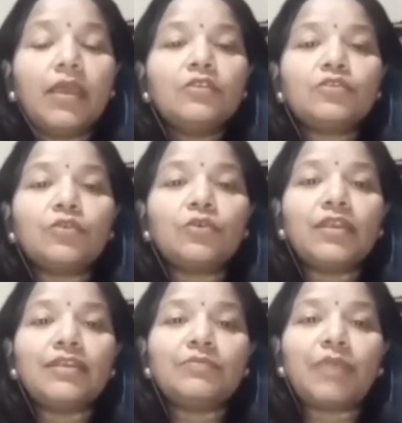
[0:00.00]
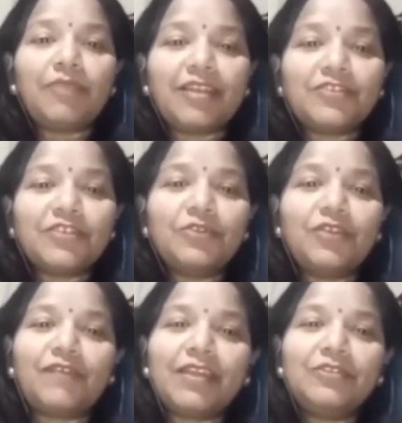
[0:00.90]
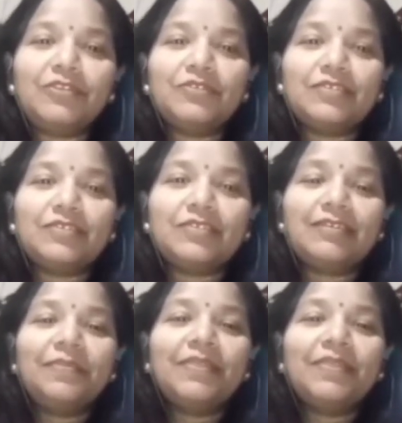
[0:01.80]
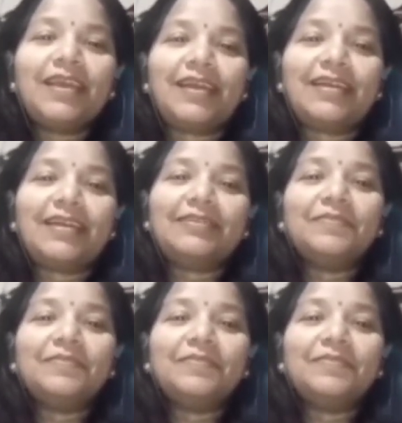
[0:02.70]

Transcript: So it's my pleasure to invite you, sir, and